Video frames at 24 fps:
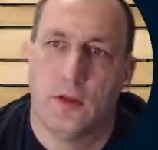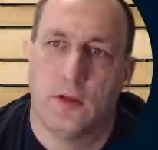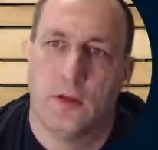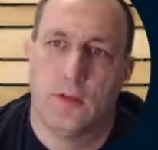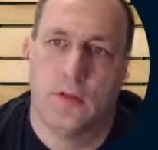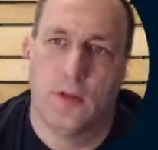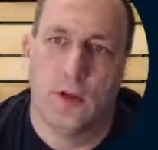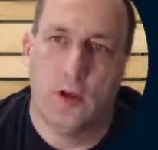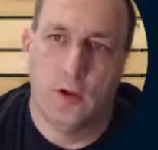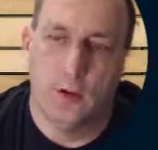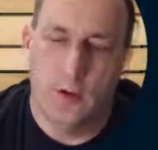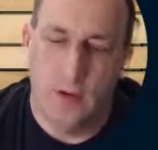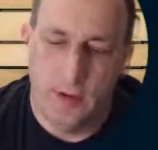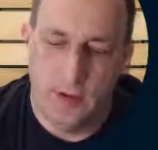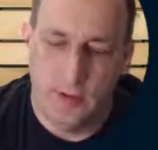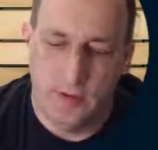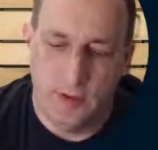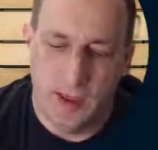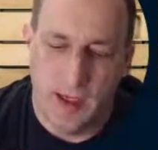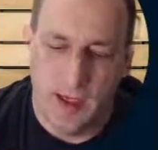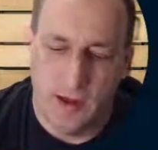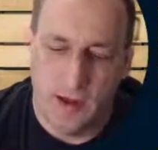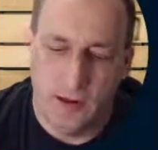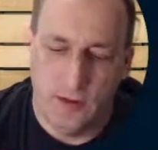So it's
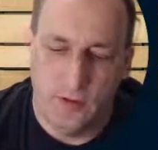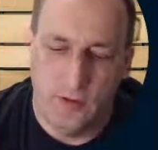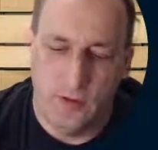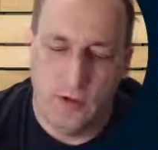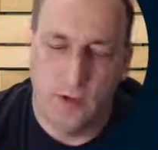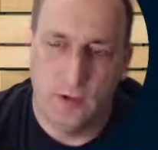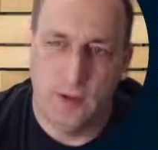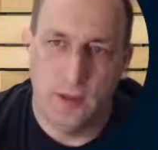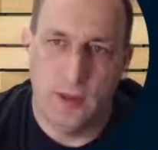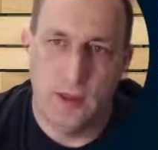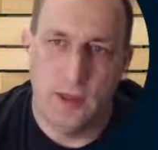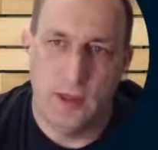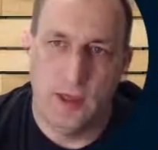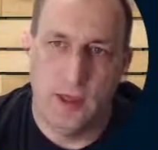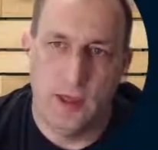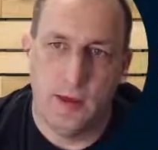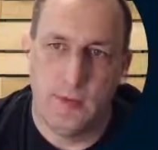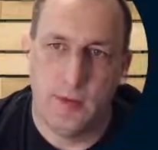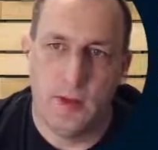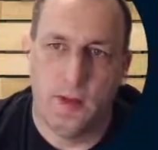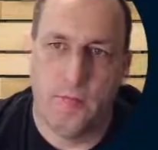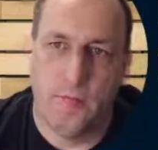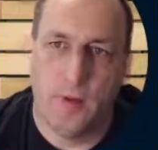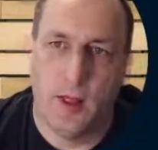added to the
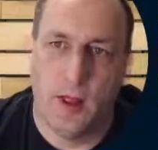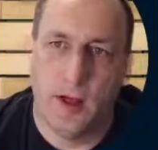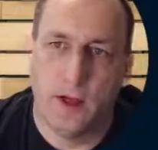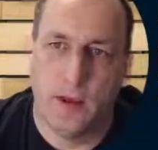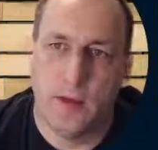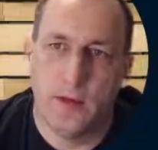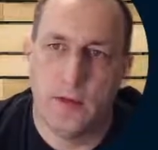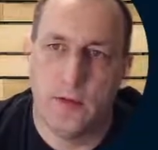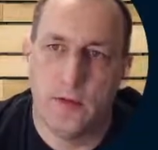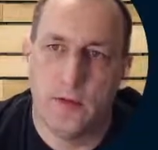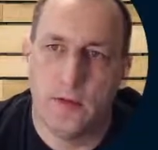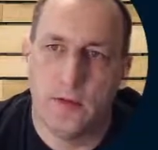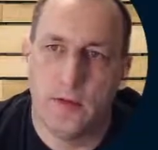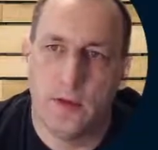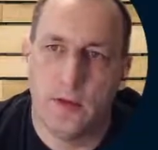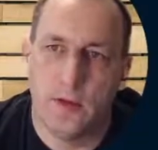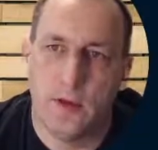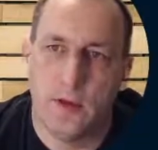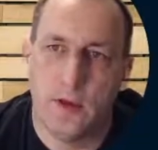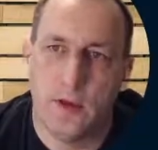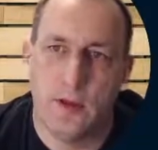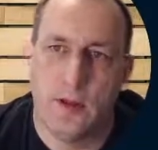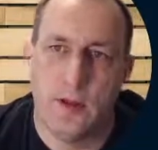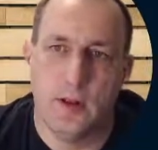image block. So
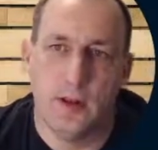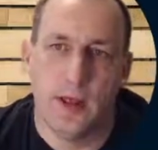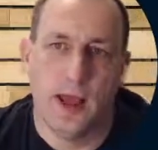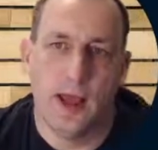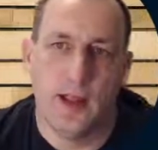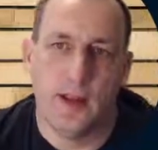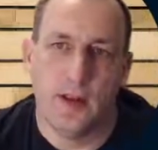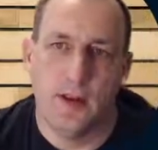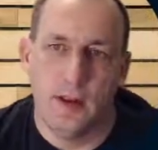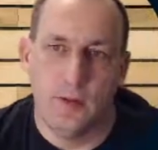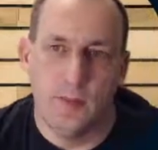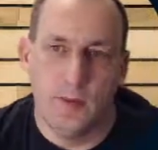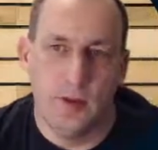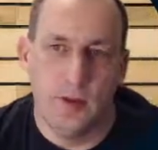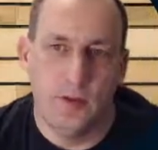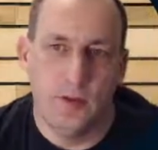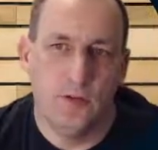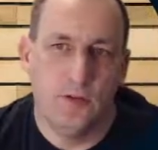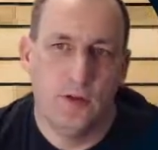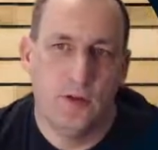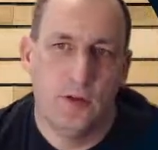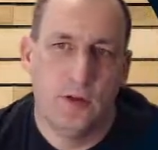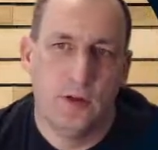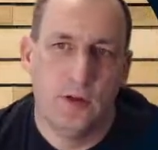you can add an
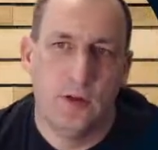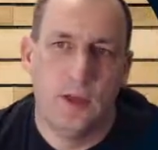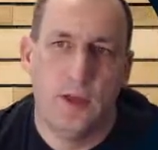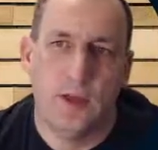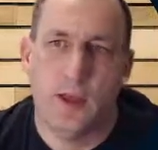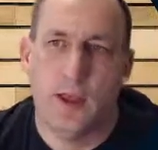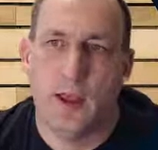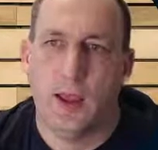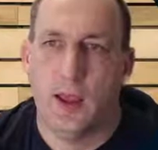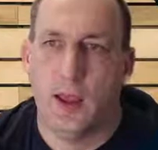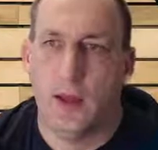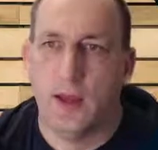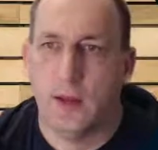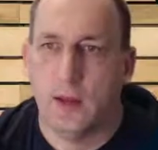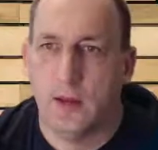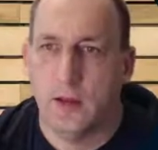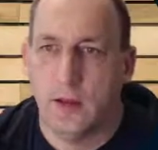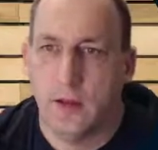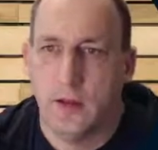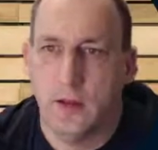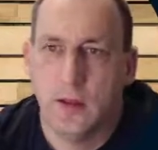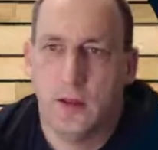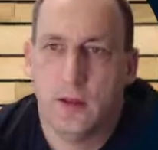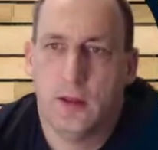image, and